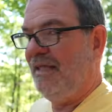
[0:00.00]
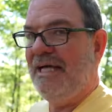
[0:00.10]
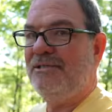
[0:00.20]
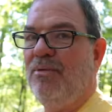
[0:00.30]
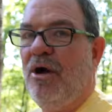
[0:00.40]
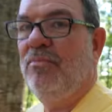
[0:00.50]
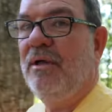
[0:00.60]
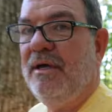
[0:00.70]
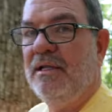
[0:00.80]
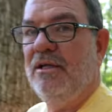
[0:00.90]
that's
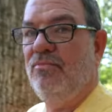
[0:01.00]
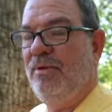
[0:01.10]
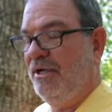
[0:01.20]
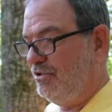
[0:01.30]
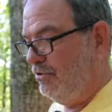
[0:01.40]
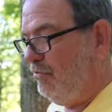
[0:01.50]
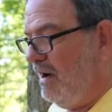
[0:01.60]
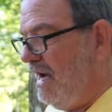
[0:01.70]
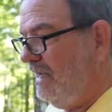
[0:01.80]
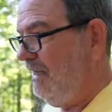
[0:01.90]
probably a little bit too
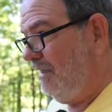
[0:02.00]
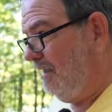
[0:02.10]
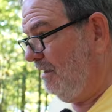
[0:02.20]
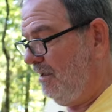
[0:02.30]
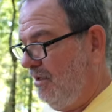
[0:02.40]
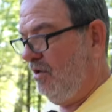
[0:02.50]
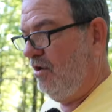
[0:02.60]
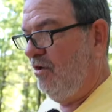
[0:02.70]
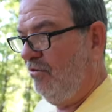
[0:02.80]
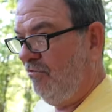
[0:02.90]
wide
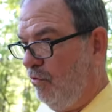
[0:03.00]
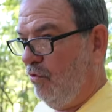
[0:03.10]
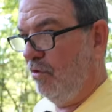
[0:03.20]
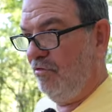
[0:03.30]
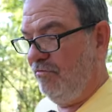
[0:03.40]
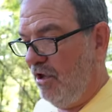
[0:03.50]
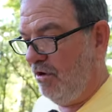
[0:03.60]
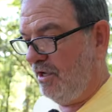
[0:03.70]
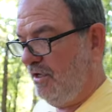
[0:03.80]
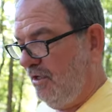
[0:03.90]
for
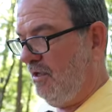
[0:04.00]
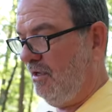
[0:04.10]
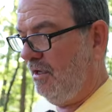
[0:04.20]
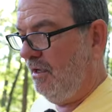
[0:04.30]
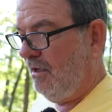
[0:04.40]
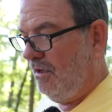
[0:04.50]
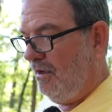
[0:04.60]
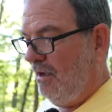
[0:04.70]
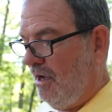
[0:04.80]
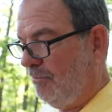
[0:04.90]
vlogging.
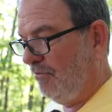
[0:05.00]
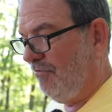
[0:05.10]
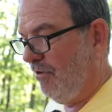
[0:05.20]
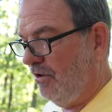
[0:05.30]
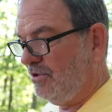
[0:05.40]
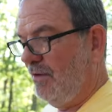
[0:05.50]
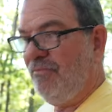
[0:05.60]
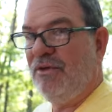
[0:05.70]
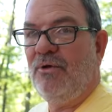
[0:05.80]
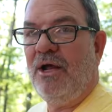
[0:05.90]
I prefer
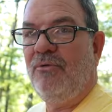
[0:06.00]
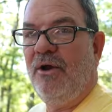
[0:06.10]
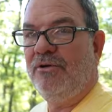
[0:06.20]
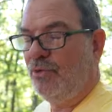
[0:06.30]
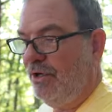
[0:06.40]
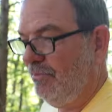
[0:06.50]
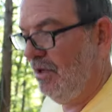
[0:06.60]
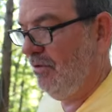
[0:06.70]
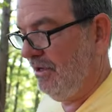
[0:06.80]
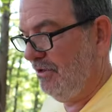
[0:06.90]
something right around 20
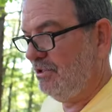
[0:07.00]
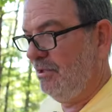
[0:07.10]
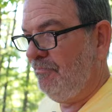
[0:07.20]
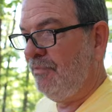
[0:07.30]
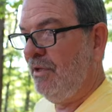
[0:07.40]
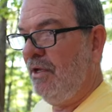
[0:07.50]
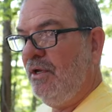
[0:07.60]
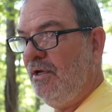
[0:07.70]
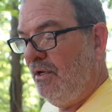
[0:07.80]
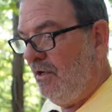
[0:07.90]
millimeters,
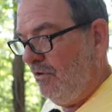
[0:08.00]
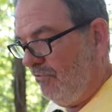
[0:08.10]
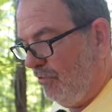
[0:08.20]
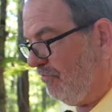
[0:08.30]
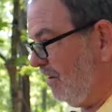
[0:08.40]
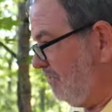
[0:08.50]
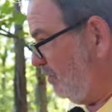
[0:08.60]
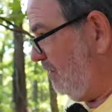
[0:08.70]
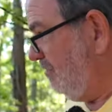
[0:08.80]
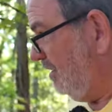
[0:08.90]
full frame
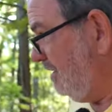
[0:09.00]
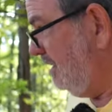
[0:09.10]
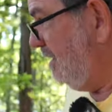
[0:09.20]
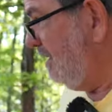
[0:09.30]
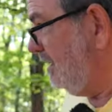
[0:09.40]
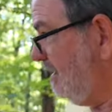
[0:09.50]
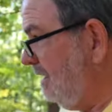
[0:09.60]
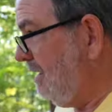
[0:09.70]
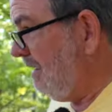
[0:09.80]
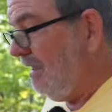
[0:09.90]
equivalent.
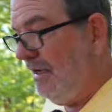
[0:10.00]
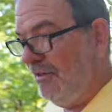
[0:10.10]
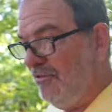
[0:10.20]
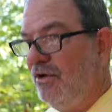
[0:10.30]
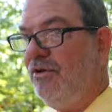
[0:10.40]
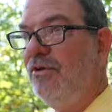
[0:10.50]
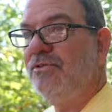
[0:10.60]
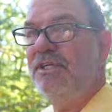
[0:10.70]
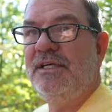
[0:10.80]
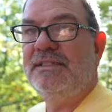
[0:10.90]
And the good
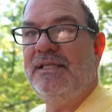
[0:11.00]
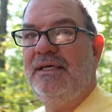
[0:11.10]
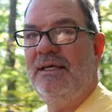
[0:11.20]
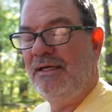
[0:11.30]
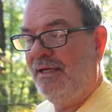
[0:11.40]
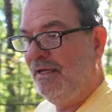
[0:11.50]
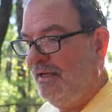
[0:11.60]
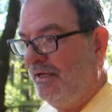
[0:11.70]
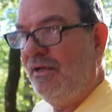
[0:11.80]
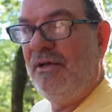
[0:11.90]
news is,
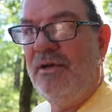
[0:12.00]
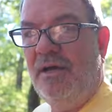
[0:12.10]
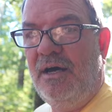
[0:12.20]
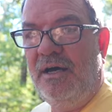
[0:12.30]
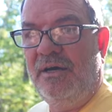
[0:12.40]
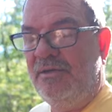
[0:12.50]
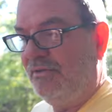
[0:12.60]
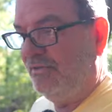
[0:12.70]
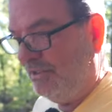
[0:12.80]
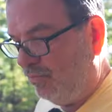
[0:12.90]
uh,
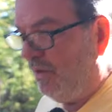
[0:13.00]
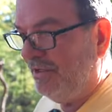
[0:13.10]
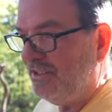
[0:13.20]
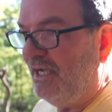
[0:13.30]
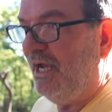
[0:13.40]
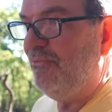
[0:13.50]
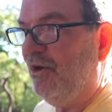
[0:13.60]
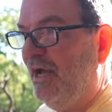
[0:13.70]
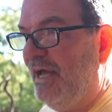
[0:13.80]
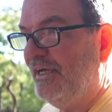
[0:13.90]
this well, this
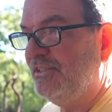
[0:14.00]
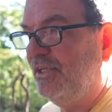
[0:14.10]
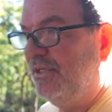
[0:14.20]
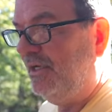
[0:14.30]
camera has,